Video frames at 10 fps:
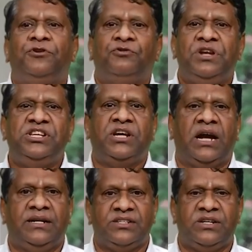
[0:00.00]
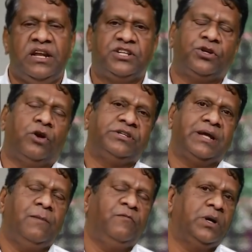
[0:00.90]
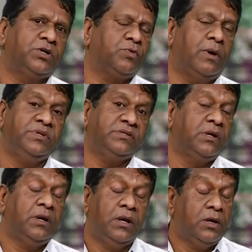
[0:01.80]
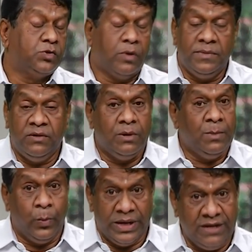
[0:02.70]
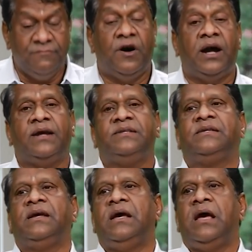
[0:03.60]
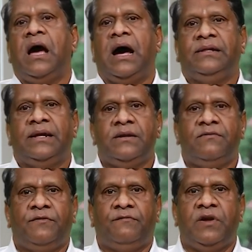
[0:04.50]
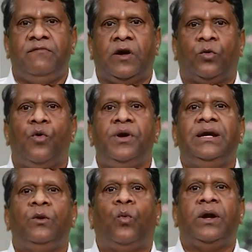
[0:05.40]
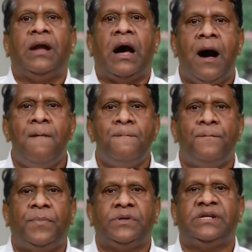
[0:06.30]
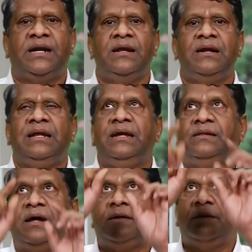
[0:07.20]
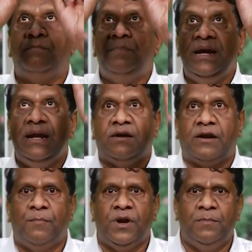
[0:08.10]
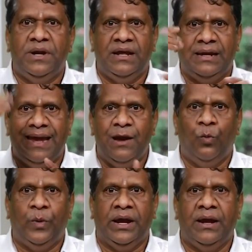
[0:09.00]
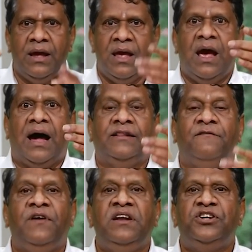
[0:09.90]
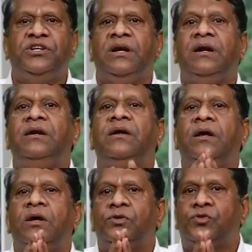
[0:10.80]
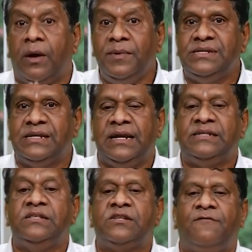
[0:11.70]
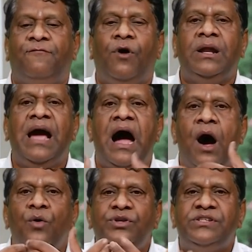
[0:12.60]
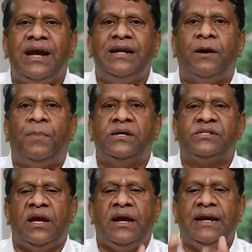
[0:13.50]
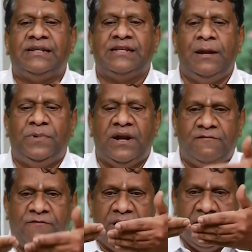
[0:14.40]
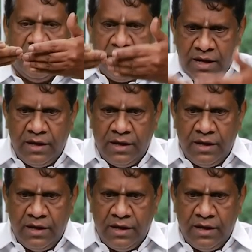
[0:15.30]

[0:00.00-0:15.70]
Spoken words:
to reach our destination on time because Swami will be waiting for us. And then when we are going in one hump, suddenly that rubber beading gave way, and the windshield, Swami's grace, instead of falling outside the bus, it slipped and fell